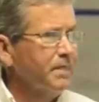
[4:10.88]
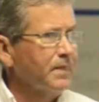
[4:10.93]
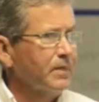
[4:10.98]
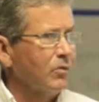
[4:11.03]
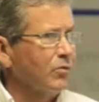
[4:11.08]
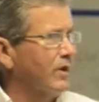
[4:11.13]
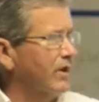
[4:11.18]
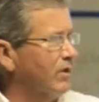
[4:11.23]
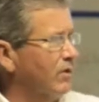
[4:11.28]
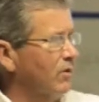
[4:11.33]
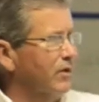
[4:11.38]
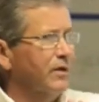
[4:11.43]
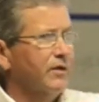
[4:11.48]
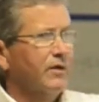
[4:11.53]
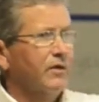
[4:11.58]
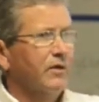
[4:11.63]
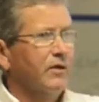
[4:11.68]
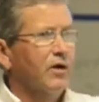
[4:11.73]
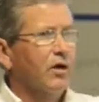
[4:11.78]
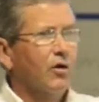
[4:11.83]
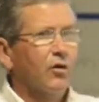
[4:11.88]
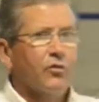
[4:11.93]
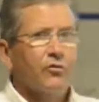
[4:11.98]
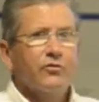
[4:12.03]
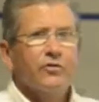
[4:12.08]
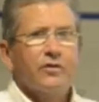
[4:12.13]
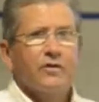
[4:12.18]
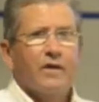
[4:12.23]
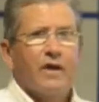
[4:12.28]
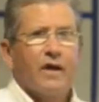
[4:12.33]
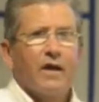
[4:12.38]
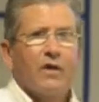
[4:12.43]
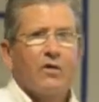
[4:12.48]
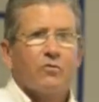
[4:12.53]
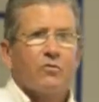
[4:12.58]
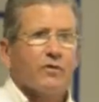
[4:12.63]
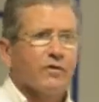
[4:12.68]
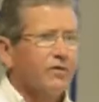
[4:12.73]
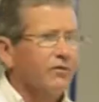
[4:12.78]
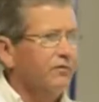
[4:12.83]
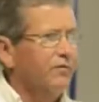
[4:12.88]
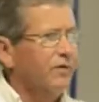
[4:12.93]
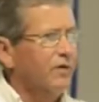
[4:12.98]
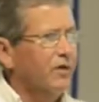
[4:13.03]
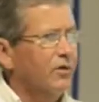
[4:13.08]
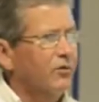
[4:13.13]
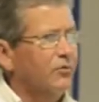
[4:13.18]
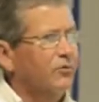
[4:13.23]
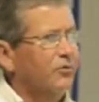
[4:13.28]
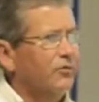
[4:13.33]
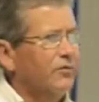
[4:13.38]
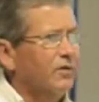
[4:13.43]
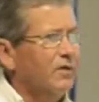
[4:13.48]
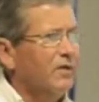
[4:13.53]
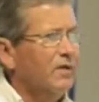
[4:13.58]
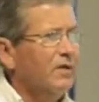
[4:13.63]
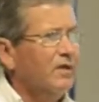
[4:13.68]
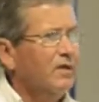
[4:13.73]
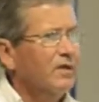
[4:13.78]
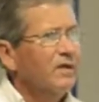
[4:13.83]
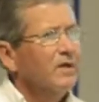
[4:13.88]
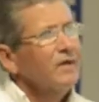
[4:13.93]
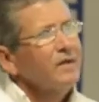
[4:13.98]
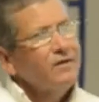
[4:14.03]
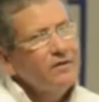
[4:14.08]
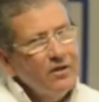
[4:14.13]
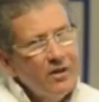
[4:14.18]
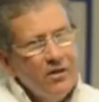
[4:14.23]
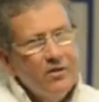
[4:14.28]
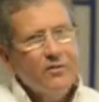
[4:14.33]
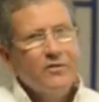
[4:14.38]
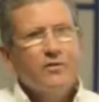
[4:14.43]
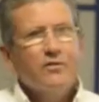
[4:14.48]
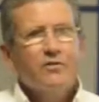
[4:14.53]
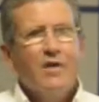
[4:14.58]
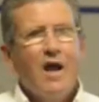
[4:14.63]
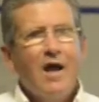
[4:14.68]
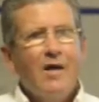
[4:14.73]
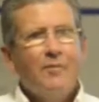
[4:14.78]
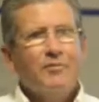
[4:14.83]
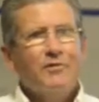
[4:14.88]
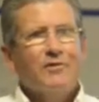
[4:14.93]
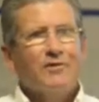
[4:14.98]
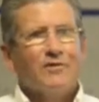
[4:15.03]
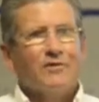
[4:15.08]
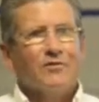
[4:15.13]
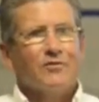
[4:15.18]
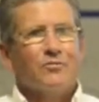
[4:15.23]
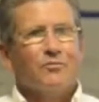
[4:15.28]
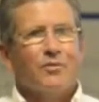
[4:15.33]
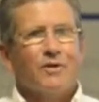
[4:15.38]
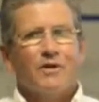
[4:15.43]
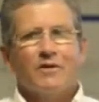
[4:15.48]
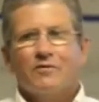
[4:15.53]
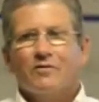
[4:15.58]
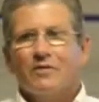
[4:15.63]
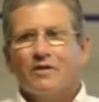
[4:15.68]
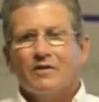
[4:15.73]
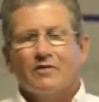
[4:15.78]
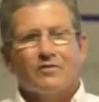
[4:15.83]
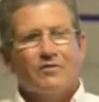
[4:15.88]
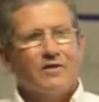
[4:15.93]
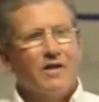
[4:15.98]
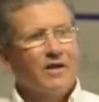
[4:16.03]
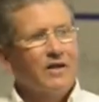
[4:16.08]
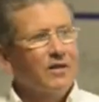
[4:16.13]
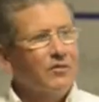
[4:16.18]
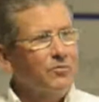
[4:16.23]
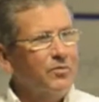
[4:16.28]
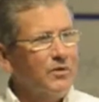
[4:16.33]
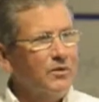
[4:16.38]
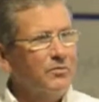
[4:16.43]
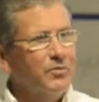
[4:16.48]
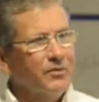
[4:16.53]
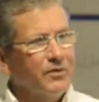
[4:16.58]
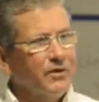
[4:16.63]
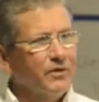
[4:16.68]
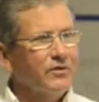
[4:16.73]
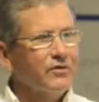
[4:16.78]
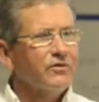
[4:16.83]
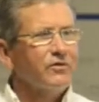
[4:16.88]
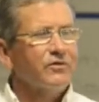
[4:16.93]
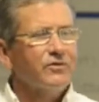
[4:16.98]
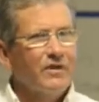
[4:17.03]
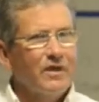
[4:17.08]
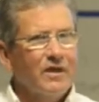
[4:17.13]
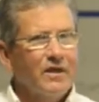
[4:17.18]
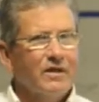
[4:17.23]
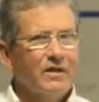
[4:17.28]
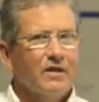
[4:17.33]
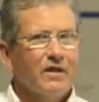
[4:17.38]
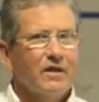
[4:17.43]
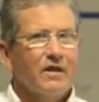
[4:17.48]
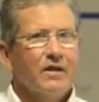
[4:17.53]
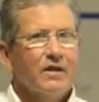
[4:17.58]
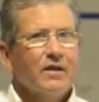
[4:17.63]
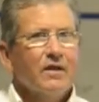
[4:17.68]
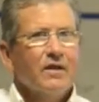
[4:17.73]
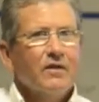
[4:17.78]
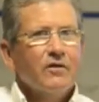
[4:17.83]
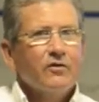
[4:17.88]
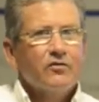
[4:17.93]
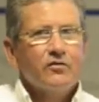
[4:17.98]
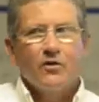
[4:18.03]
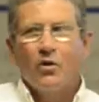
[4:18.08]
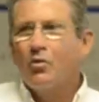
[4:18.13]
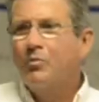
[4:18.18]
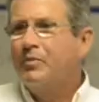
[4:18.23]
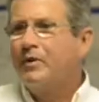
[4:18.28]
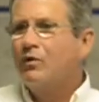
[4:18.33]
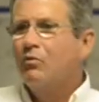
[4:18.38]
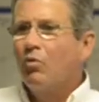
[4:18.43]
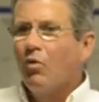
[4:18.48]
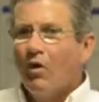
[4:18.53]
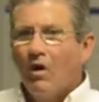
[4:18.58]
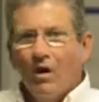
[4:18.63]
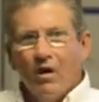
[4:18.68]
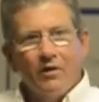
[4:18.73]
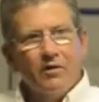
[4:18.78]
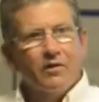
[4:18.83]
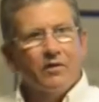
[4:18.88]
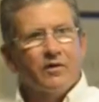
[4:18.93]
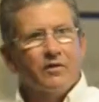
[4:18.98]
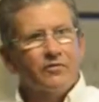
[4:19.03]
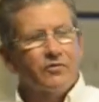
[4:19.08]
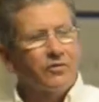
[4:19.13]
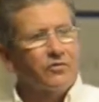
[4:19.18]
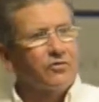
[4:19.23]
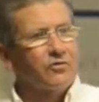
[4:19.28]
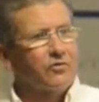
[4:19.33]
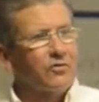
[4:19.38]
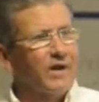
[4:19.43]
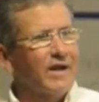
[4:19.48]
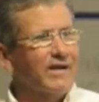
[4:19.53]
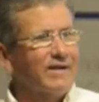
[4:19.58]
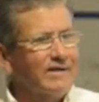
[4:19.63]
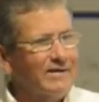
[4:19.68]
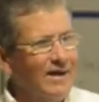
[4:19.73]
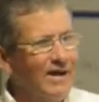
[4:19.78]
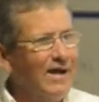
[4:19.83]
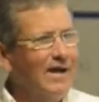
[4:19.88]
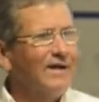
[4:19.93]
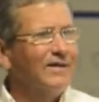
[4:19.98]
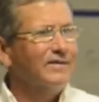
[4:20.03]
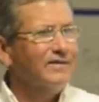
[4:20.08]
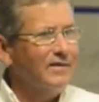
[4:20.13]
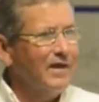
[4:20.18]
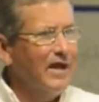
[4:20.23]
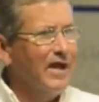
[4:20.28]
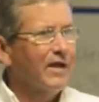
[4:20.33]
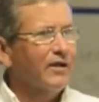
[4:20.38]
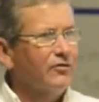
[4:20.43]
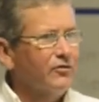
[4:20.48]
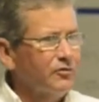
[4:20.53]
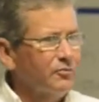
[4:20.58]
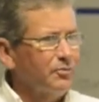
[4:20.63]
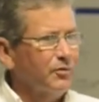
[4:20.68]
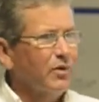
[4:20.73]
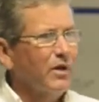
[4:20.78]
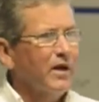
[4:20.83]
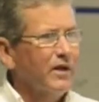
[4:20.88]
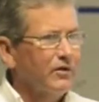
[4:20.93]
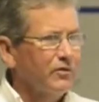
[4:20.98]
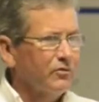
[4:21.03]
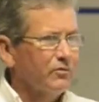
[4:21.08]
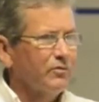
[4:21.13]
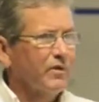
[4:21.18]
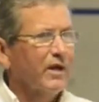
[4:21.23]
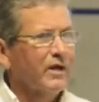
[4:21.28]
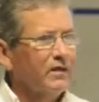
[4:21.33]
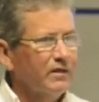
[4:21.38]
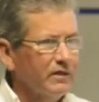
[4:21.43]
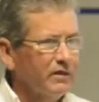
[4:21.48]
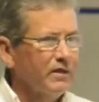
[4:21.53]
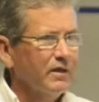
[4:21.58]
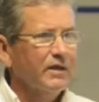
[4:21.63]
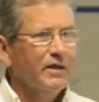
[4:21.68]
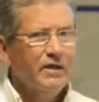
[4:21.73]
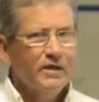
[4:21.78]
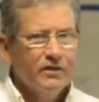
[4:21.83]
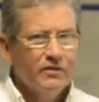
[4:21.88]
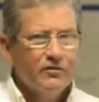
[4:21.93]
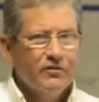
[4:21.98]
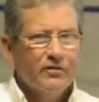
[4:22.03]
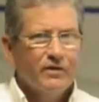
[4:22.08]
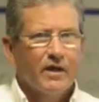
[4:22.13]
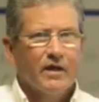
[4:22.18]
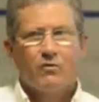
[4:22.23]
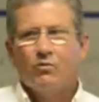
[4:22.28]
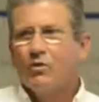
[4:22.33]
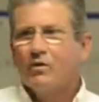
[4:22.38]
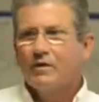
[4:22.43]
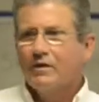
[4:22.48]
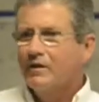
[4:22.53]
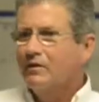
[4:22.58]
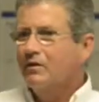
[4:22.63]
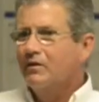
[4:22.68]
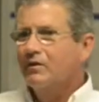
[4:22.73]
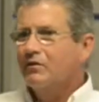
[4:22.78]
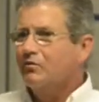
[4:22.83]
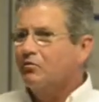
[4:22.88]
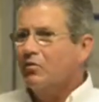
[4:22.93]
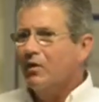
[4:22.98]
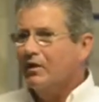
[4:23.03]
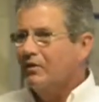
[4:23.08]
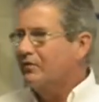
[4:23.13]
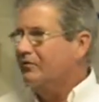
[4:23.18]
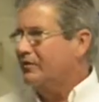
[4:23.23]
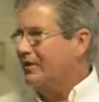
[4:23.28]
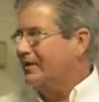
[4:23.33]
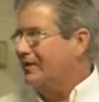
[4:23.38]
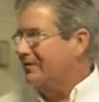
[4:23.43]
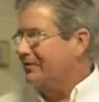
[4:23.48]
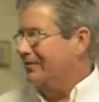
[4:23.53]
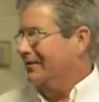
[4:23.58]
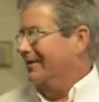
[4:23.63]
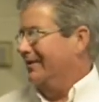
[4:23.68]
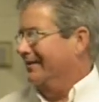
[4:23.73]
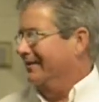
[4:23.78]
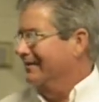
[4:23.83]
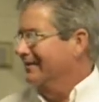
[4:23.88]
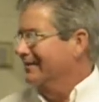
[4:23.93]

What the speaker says: Do we go in there and hose it down with the VOC? No, there's options, but it's getting people to understand it. Soapy water as a direct contact spray directly on an insect will kill it as well as anything.